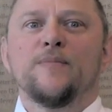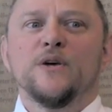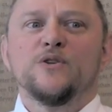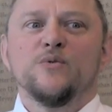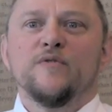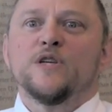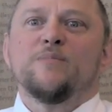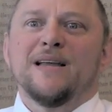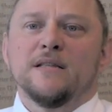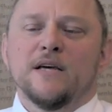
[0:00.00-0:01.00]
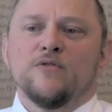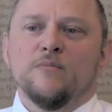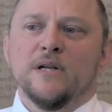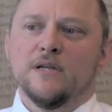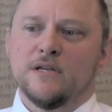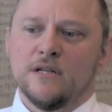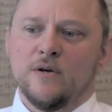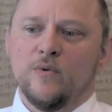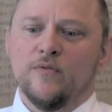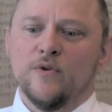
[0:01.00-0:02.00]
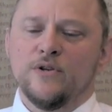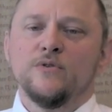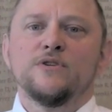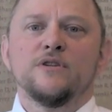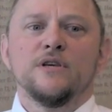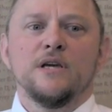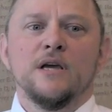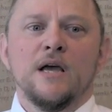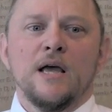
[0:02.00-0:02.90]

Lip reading: And so we've expanded that tremendously. We've reduced the